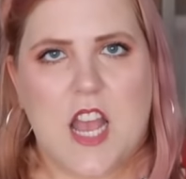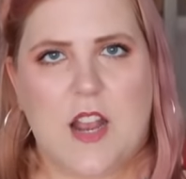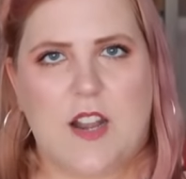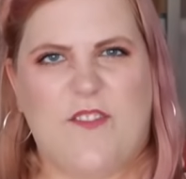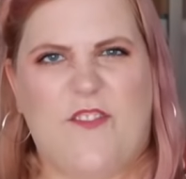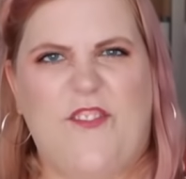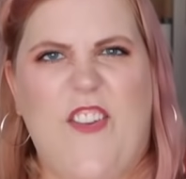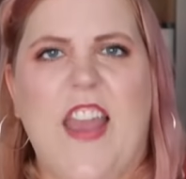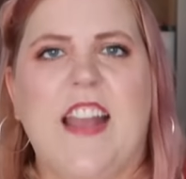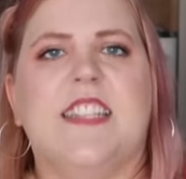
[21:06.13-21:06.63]

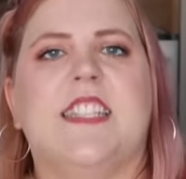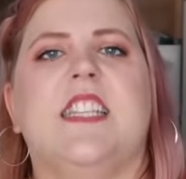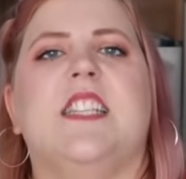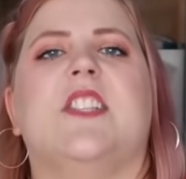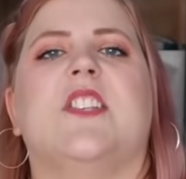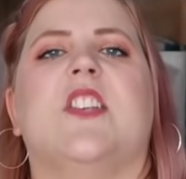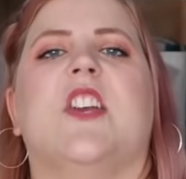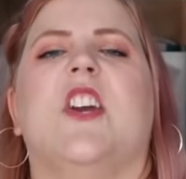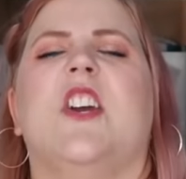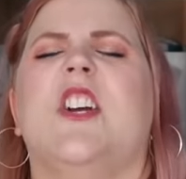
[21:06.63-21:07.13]
and fancy
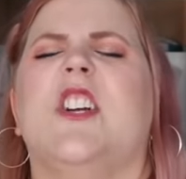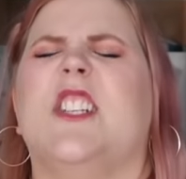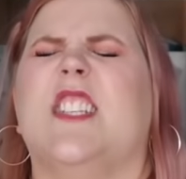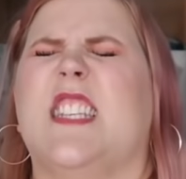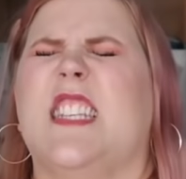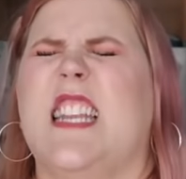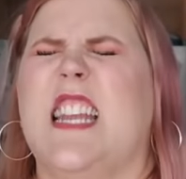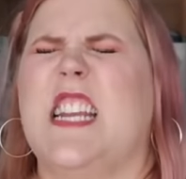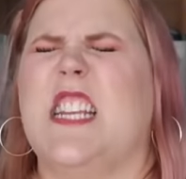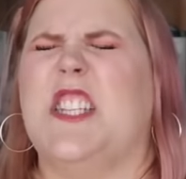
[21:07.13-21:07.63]

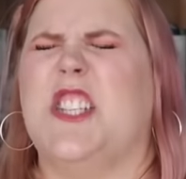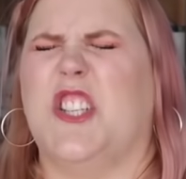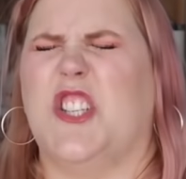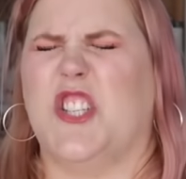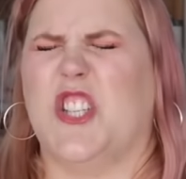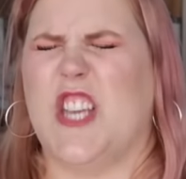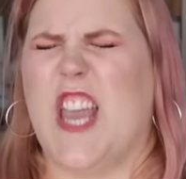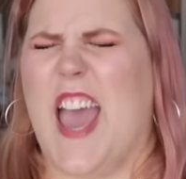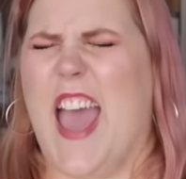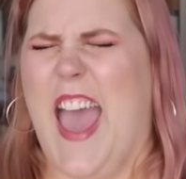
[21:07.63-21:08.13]
skirts need to
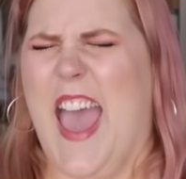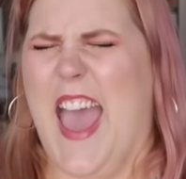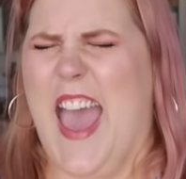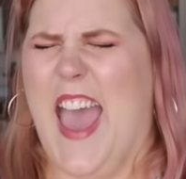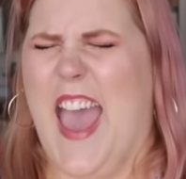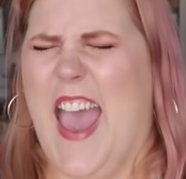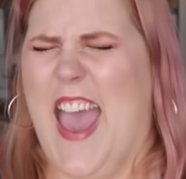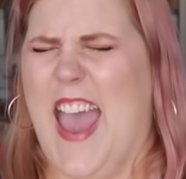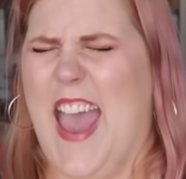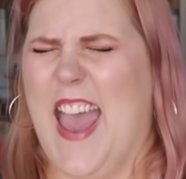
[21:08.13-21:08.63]

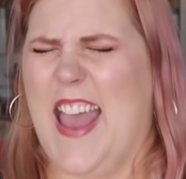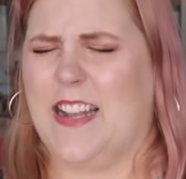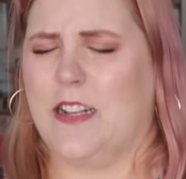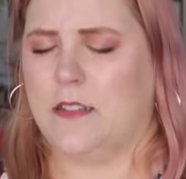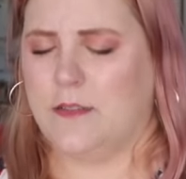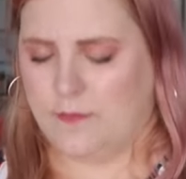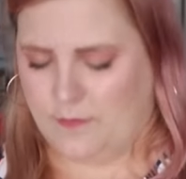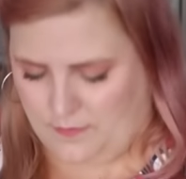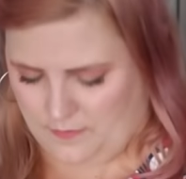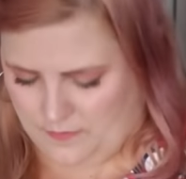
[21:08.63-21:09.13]
shine.